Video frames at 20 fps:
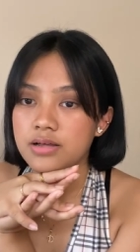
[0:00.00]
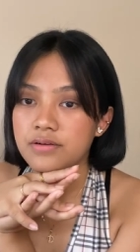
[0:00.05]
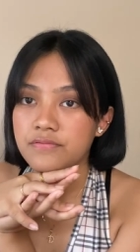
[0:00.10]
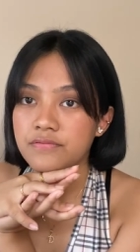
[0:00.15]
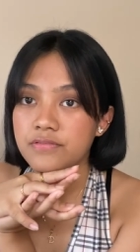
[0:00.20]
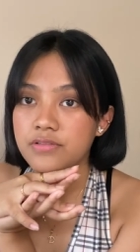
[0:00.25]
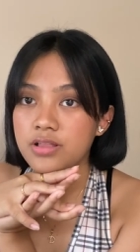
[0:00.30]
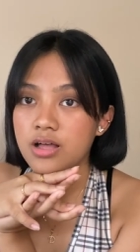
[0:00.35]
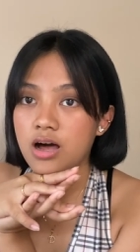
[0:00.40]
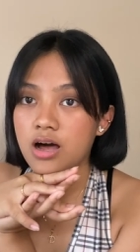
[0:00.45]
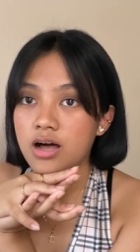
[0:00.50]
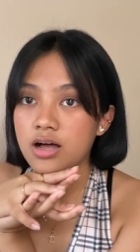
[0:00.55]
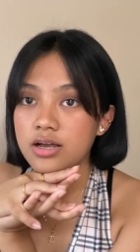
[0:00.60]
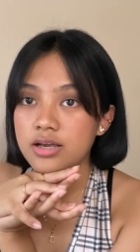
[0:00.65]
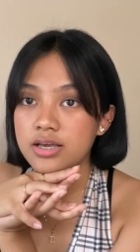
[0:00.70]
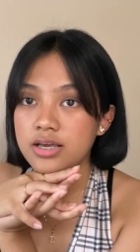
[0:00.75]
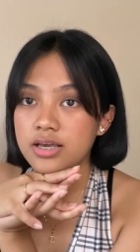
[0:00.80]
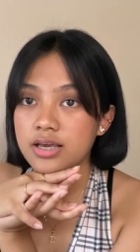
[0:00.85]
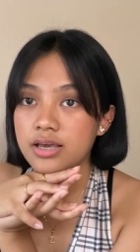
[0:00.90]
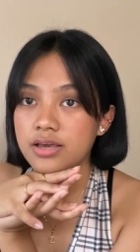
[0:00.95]
vlog.
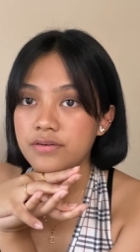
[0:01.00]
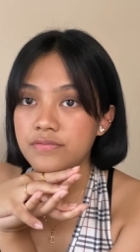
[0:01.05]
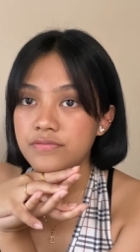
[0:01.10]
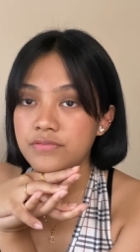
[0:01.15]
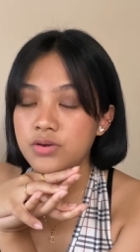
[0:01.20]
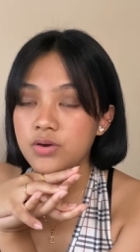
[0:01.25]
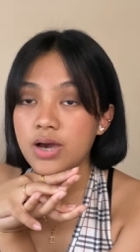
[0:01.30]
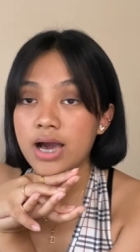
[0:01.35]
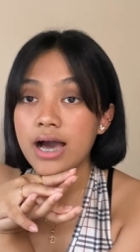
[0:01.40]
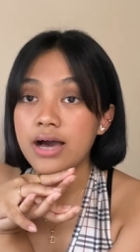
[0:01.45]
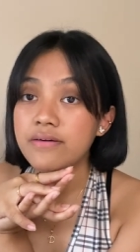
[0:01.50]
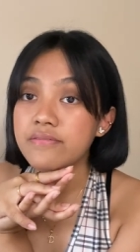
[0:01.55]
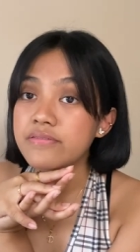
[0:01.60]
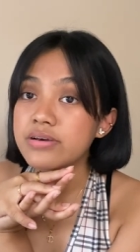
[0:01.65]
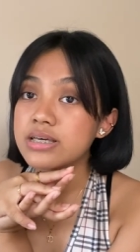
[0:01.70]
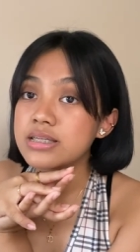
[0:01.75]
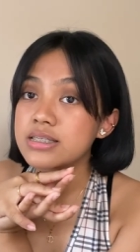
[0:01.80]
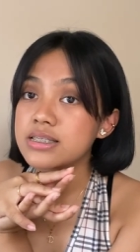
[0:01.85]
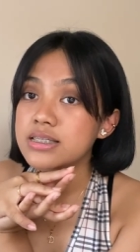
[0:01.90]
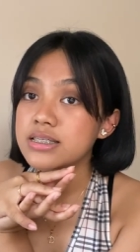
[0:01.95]
If you
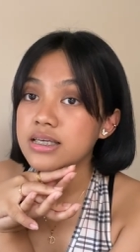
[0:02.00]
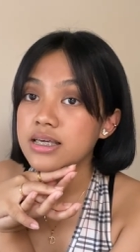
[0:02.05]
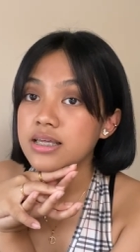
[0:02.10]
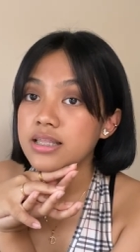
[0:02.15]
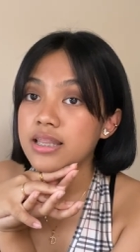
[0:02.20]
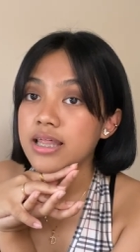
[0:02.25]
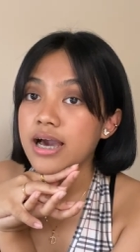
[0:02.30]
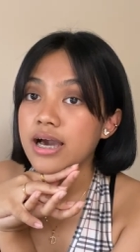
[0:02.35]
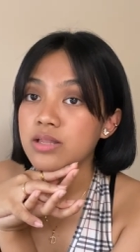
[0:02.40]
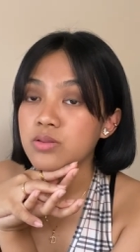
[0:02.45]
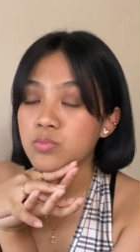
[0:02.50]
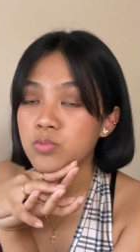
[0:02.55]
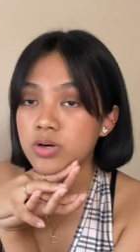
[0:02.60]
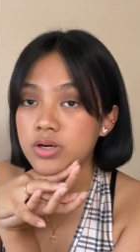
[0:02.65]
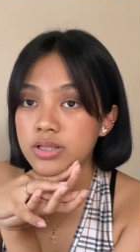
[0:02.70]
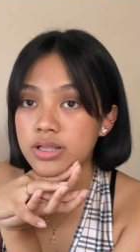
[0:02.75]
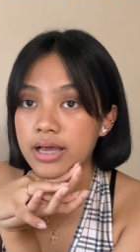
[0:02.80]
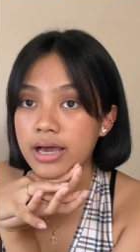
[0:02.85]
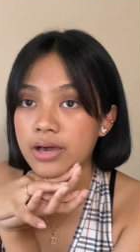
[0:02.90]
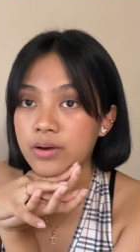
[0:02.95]
haven't seen that
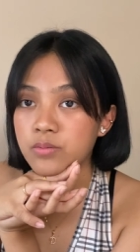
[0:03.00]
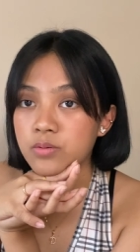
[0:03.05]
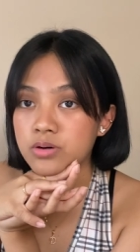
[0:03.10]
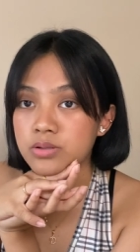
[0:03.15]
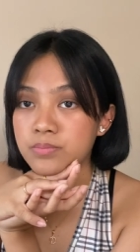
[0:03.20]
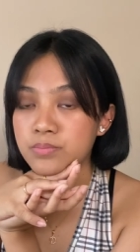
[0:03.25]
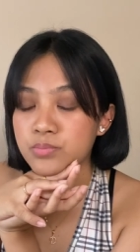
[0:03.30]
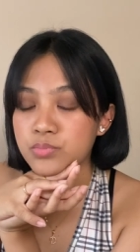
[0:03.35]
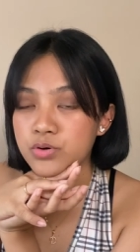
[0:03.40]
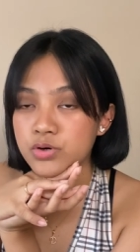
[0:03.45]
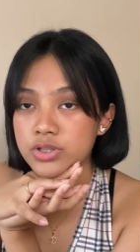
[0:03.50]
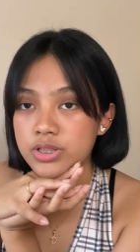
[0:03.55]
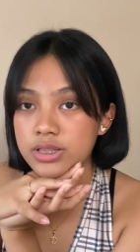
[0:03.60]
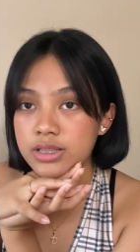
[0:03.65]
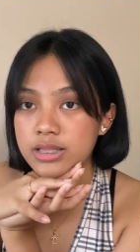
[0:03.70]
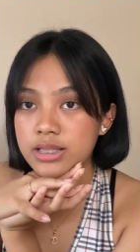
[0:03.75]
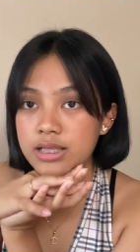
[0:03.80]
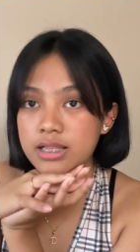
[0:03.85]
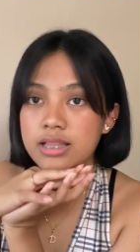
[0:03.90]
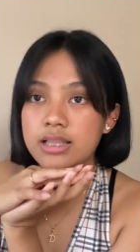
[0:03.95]
one, I would put
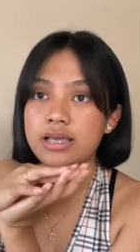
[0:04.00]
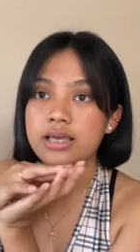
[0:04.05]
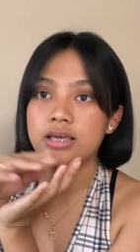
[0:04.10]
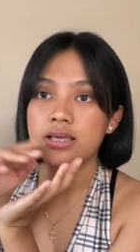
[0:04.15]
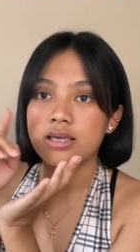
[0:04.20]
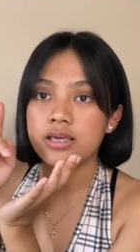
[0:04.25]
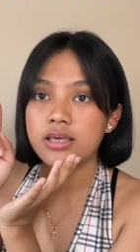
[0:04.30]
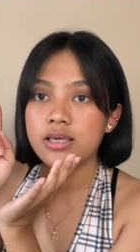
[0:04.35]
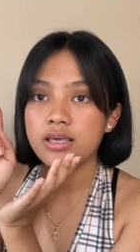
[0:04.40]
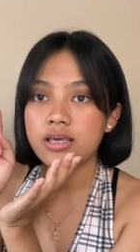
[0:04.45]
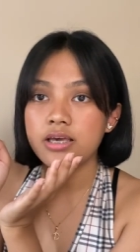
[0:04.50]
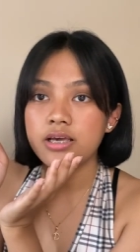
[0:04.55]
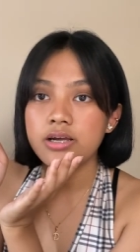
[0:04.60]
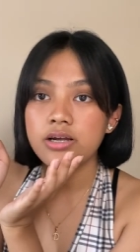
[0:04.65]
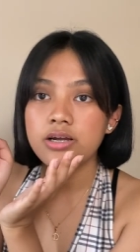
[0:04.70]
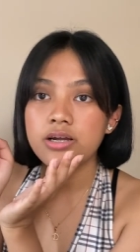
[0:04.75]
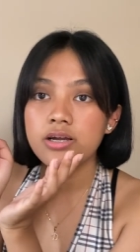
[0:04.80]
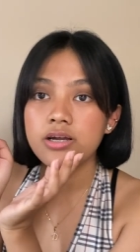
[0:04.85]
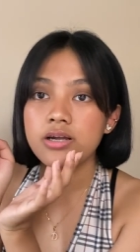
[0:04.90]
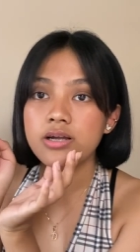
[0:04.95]
the link
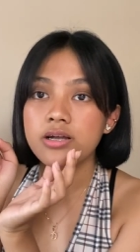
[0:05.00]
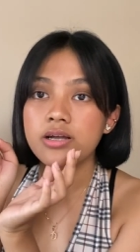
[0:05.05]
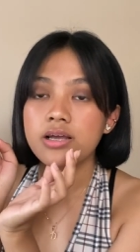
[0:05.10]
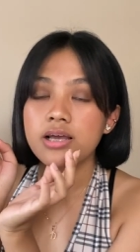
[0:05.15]
here